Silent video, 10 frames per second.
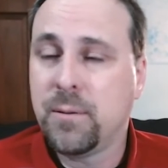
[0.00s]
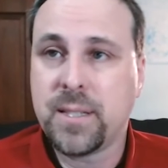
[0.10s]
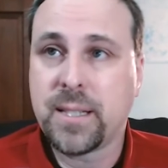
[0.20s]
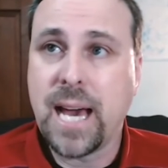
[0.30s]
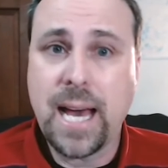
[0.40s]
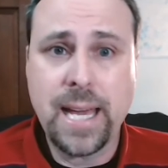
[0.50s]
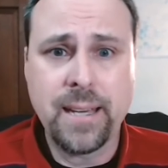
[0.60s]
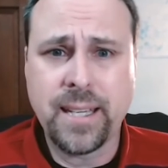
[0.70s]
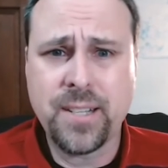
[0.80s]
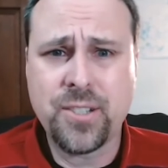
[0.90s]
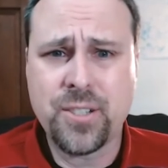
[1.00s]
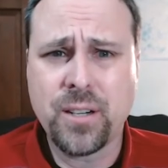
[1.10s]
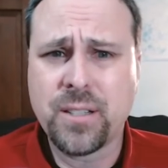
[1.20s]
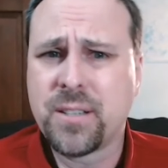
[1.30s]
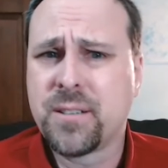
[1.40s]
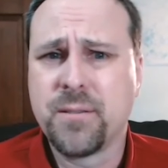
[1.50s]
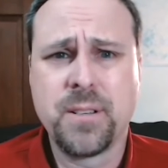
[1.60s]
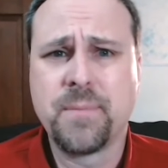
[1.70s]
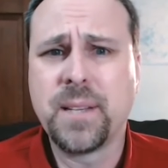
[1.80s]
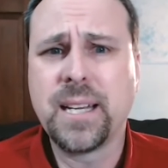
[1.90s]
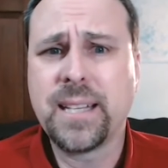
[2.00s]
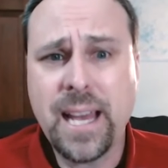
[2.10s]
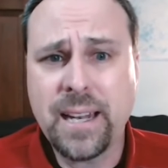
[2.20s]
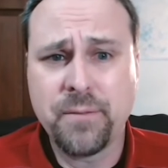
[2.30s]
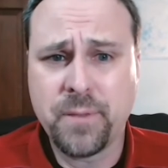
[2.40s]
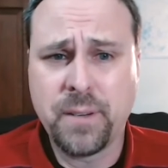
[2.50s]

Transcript: what's the guy, Gig Sharks or something like that?